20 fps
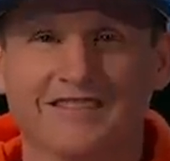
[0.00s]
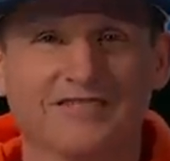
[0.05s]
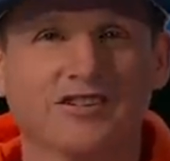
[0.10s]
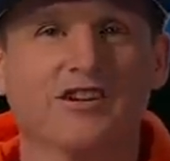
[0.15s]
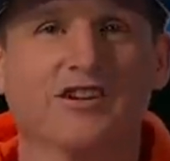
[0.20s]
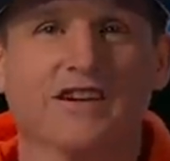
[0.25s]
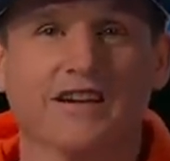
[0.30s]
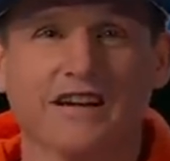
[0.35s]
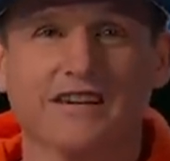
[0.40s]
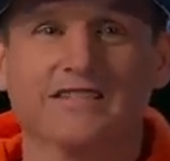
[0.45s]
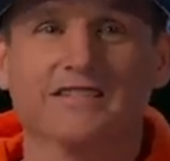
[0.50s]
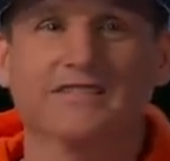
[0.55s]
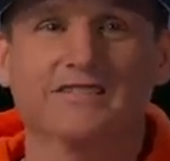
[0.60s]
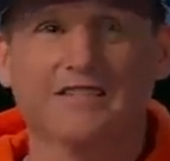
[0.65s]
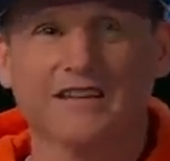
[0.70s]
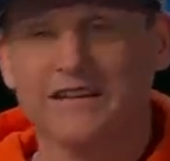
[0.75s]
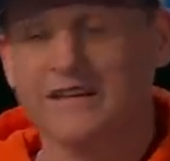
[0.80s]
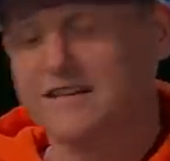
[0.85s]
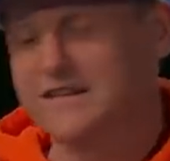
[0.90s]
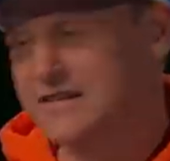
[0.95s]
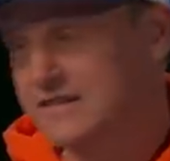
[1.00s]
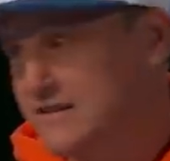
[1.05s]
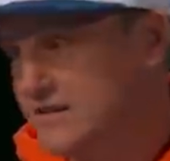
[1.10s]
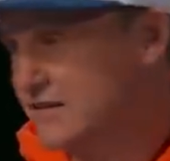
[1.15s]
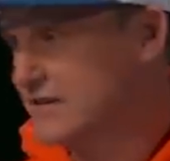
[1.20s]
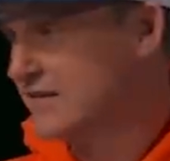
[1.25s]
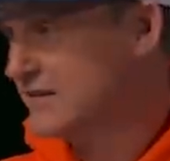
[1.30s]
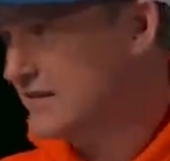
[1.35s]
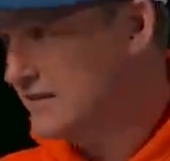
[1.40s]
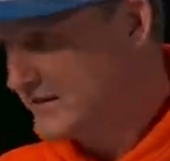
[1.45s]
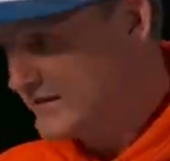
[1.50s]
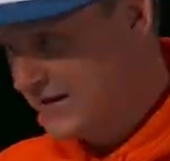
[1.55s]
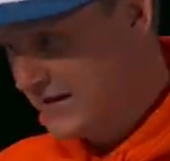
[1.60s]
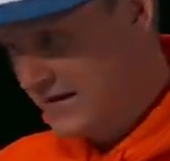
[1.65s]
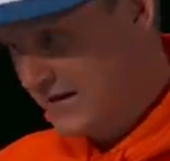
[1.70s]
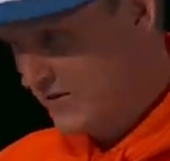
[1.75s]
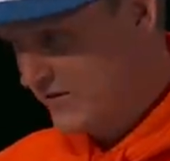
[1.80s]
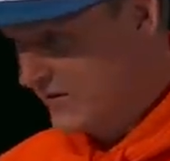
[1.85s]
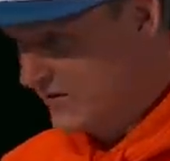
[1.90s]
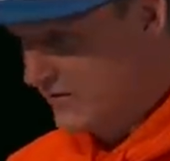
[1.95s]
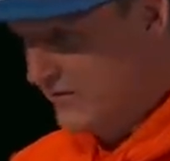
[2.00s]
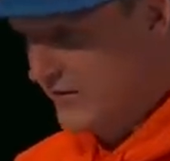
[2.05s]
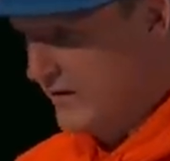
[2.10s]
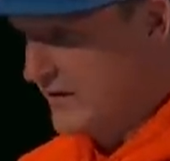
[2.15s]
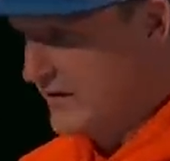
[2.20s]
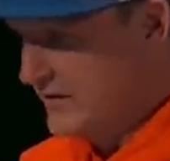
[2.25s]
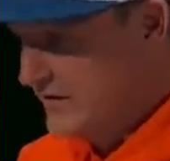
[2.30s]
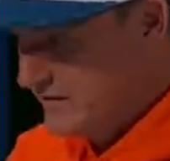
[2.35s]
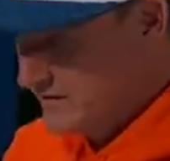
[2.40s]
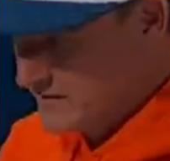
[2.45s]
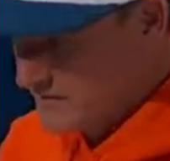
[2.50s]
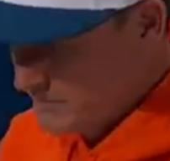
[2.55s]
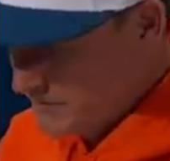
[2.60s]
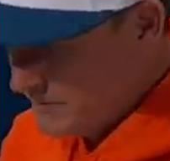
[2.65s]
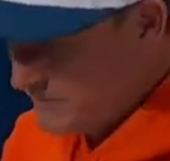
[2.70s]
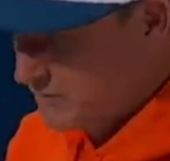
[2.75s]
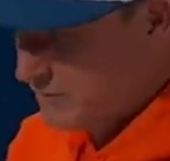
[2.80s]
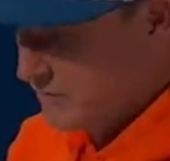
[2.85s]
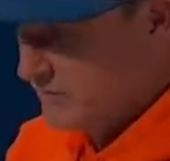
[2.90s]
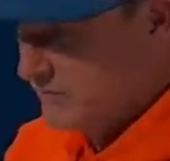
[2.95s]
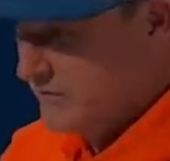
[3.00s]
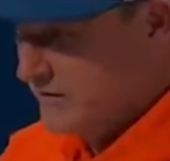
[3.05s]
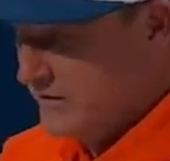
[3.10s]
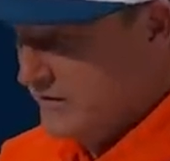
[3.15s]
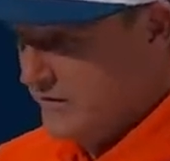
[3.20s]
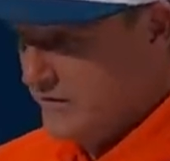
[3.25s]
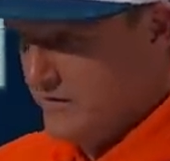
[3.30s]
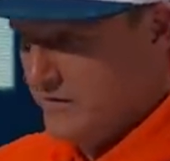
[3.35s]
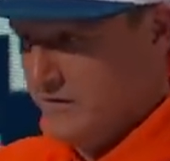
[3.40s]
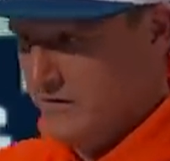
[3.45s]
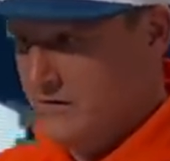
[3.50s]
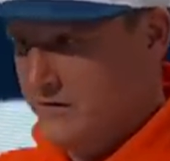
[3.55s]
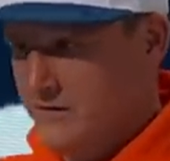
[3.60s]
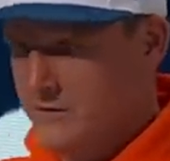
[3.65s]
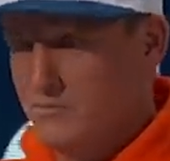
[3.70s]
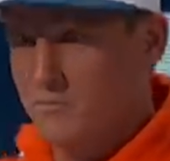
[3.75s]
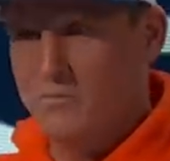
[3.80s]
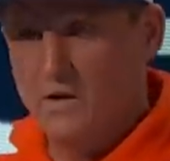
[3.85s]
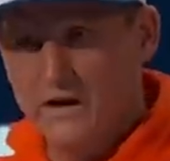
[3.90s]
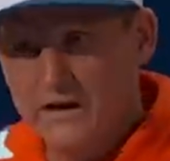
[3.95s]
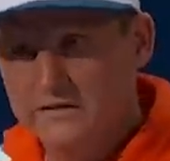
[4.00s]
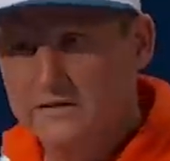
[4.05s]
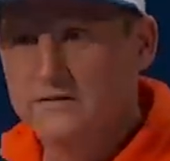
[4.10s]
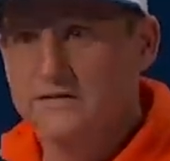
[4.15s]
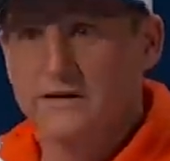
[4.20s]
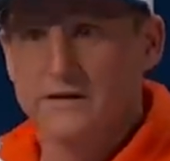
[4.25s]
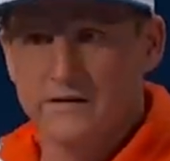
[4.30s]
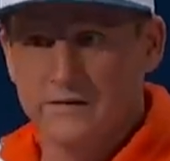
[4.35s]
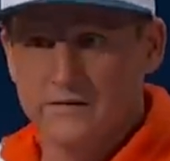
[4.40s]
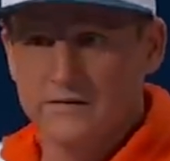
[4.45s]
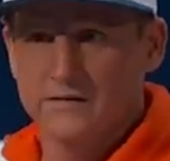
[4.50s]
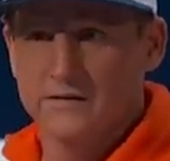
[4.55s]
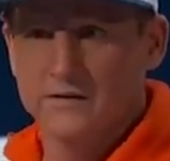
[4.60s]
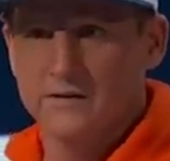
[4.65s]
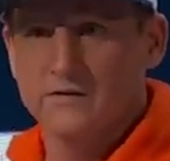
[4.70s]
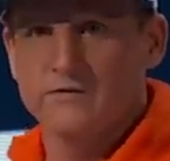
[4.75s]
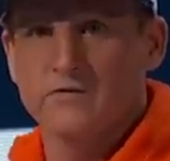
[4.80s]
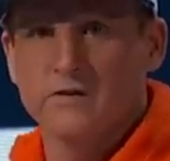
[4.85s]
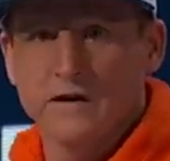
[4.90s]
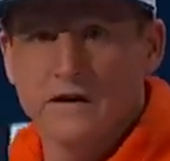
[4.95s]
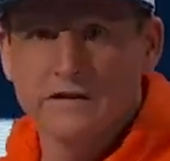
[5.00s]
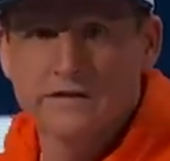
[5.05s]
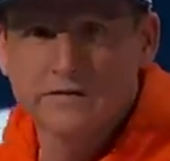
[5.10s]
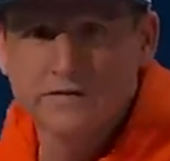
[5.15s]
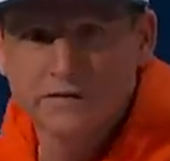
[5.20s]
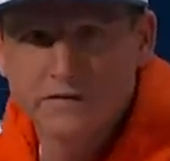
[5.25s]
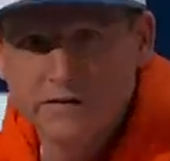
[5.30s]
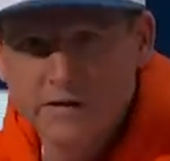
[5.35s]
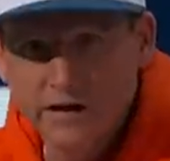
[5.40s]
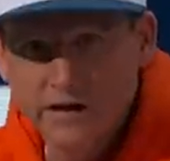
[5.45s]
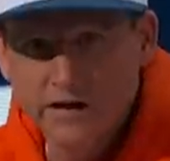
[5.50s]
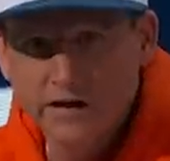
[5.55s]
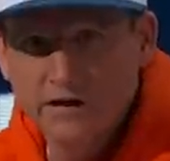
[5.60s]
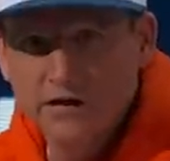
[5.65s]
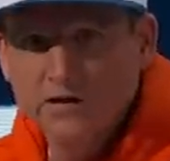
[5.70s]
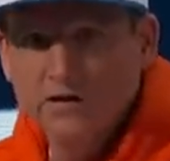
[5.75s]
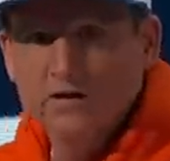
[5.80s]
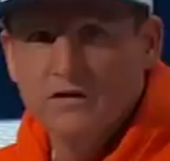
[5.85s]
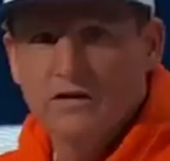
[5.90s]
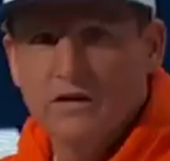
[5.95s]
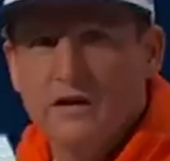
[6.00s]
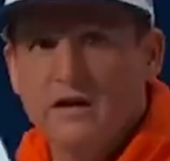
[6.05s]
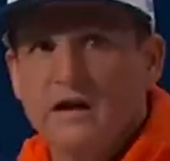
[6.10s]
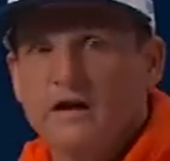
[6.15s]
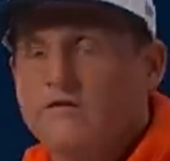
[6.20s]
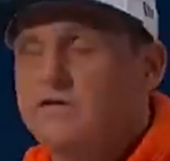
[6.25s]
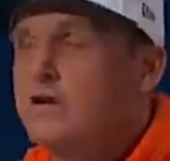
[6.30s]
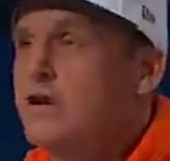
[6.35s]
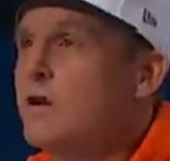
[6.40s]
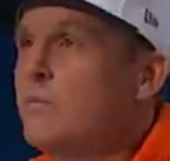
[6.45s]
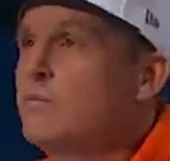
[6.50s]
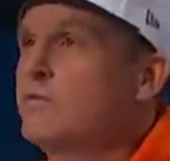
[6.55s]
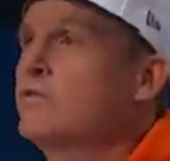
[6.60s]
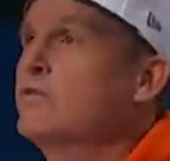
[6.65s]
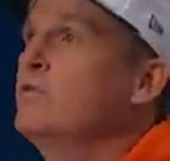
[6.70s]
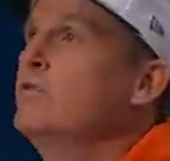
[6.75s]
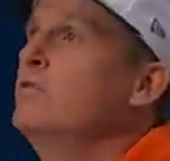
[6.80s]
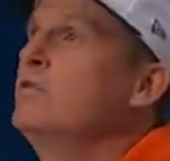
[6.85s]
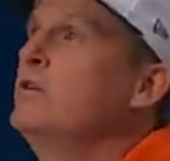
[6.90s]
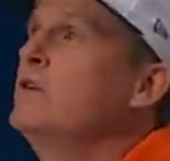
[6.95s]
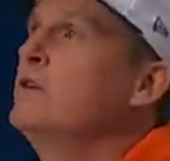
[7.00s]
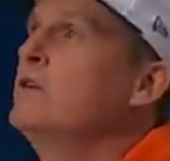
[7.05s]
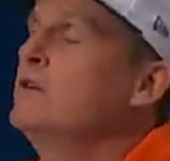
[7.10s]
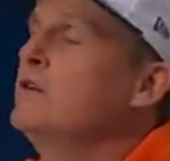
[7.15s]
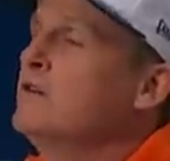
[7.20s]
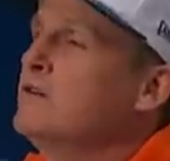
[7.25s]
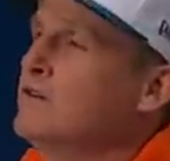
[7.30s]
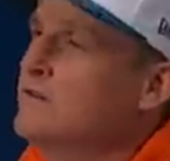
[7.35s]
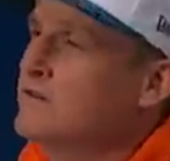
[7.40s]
that's all I got to say. Cause look, this category right here is people uh, wasting their grace, okay? They have an opportunity